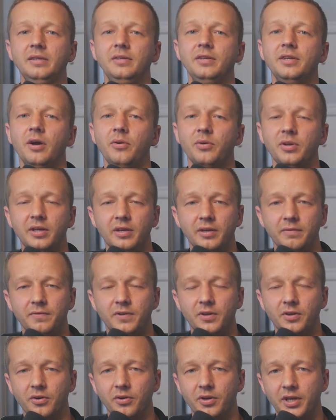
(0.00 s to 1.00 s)
you know,
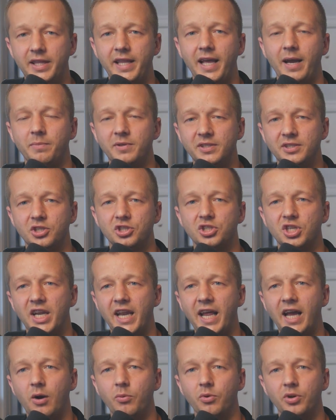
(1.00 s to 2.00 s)
if you're in that
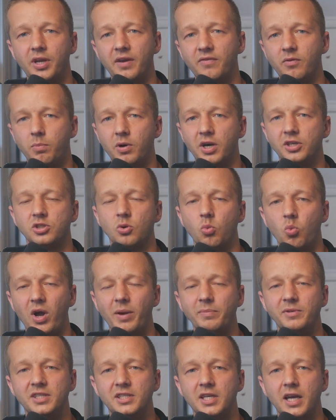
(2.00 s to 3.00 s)
position now where you have a bunch of
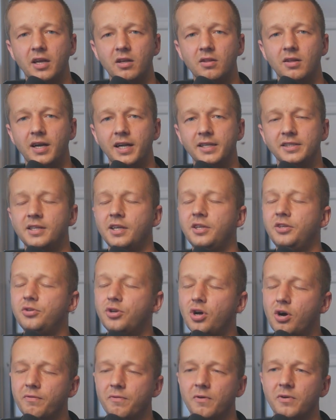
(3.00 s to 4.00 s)
web design clients, then you
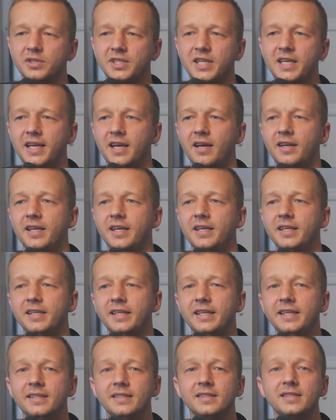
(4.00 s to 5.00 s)
know firsthand
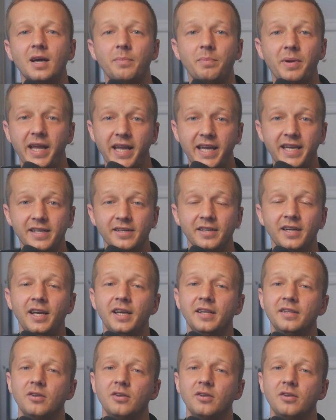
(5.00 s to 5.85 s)
it is a pain.